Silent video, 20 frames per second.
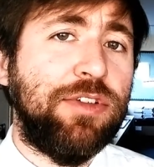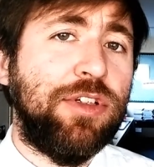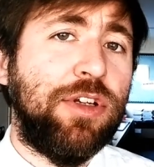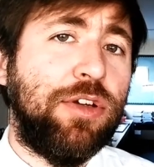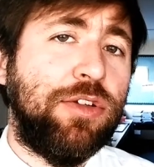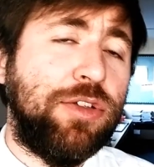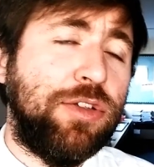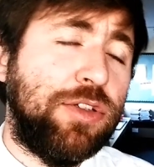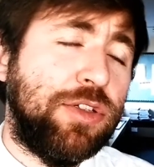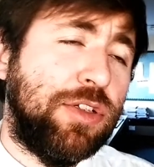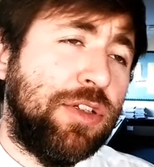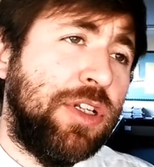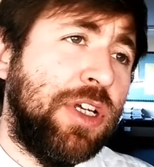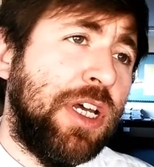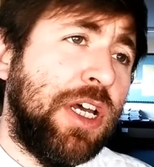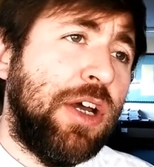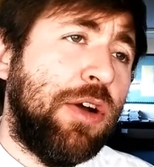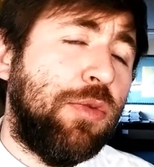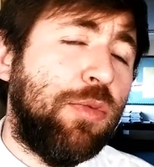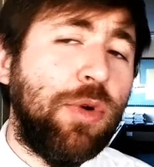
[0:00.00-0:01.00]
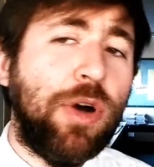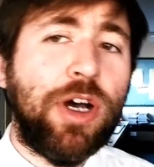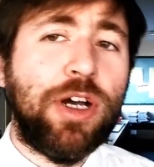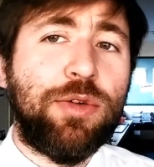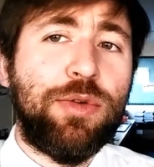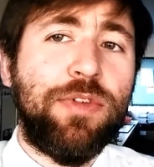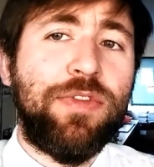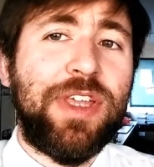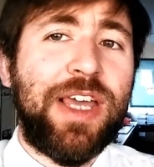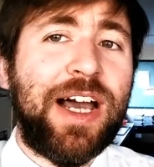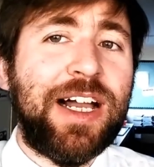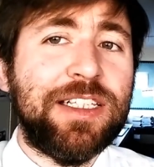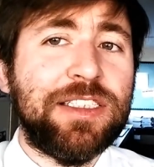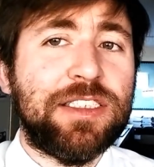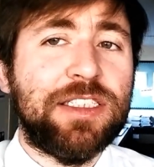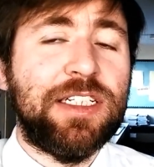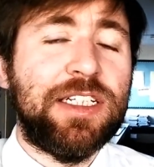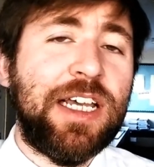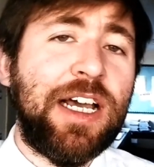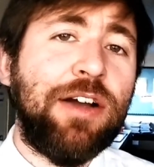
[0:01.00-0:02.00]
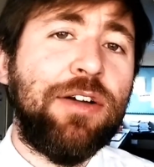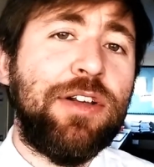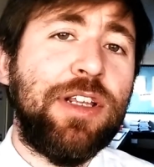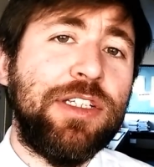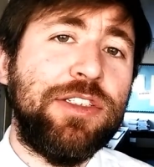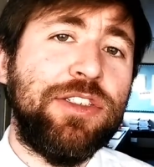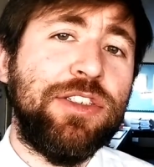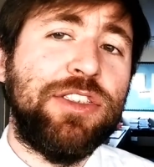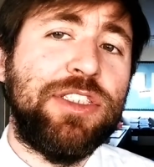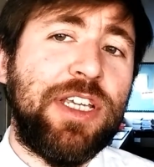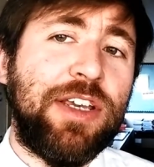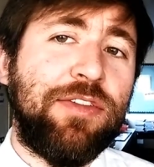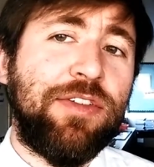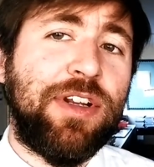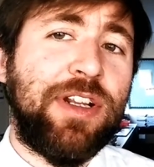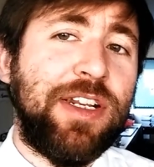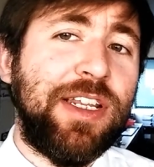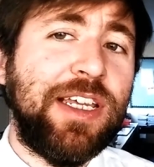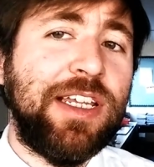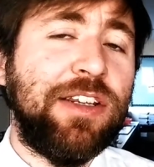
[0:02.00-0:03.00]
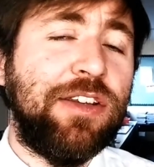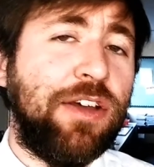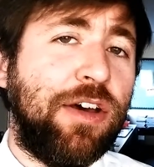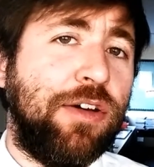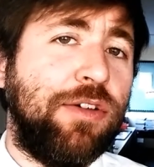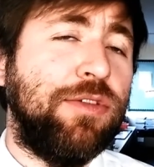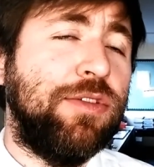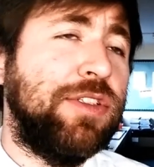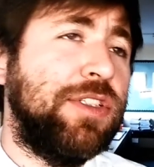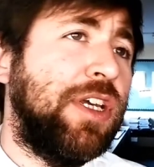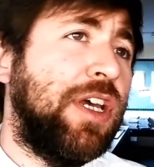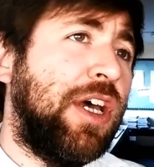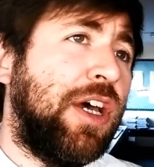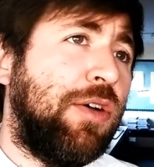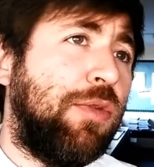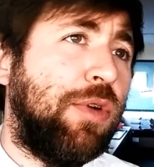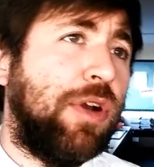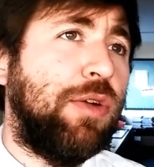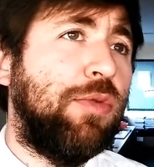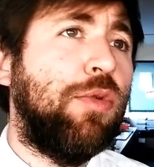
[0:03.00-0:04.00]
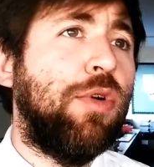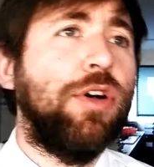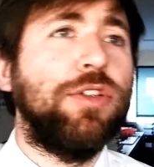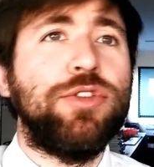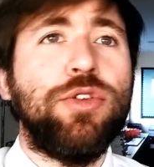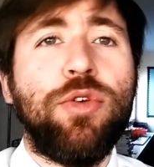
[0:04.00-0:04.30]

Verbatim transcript: You know, you can work with the answer the calculator's just given, and it knows what it was.